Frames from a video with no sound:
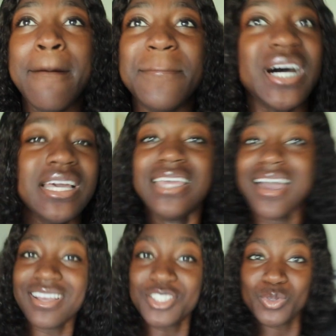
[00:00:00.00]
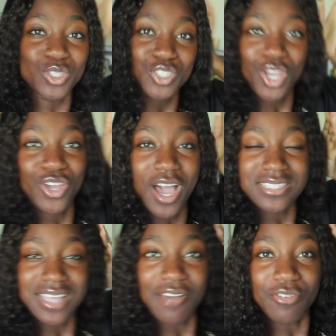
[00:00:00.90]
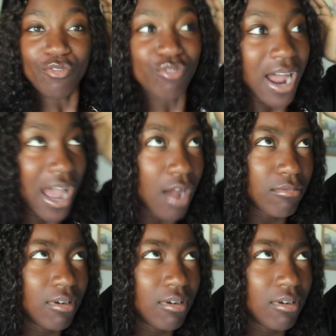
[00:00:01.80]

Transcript: But yeah, I just want to show you guys that I've arrived.